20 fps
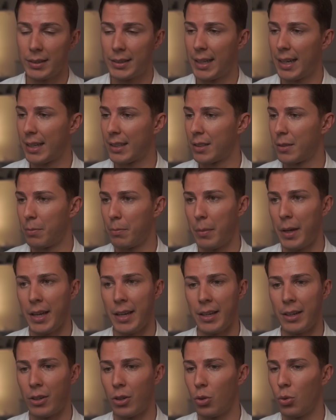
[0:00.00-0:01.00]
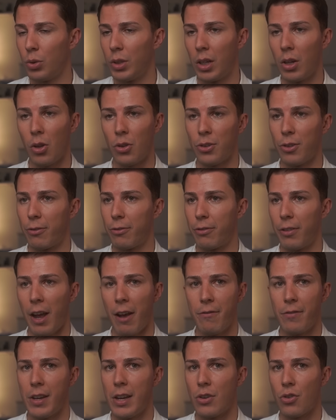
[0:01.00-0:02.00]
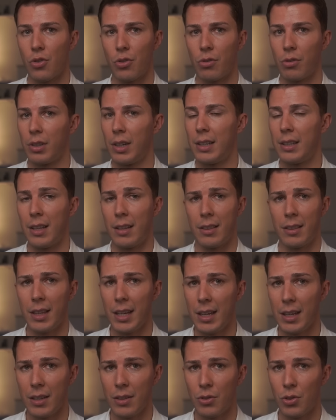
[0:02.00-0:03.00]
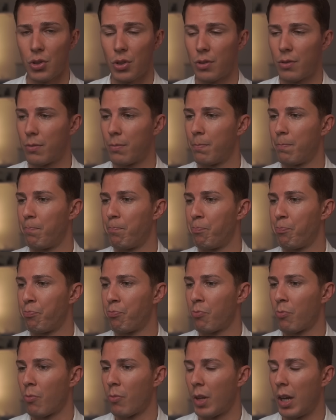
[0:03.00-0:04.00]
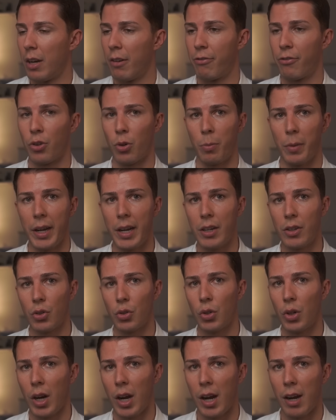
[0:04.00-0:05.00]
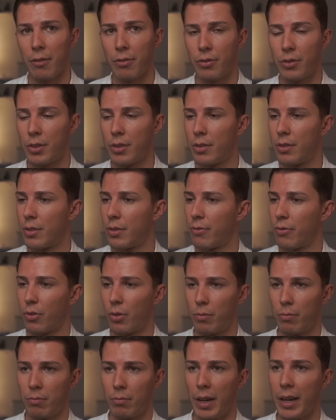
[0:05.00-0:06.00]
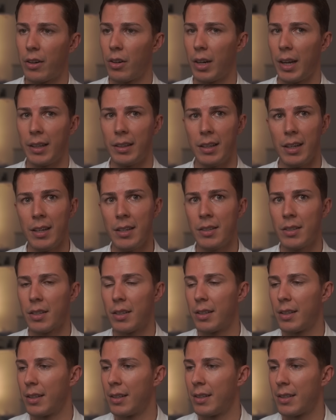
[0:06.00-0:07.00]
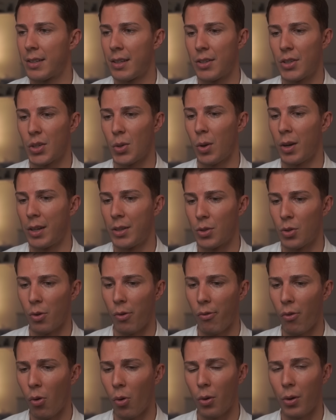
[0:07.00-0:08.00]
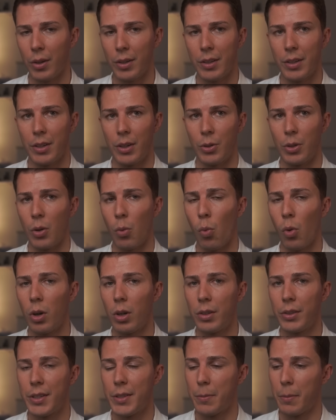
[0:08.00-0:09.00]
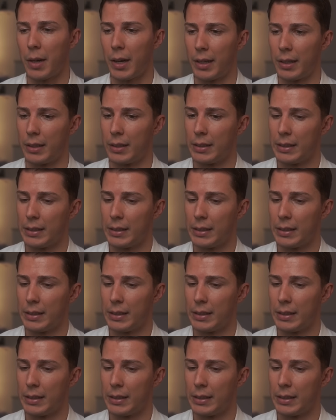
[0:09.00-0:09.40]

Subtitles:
That may include a lot of aviation related things, from aircraft, from airline incidents, and so on and so forth. The world is mine.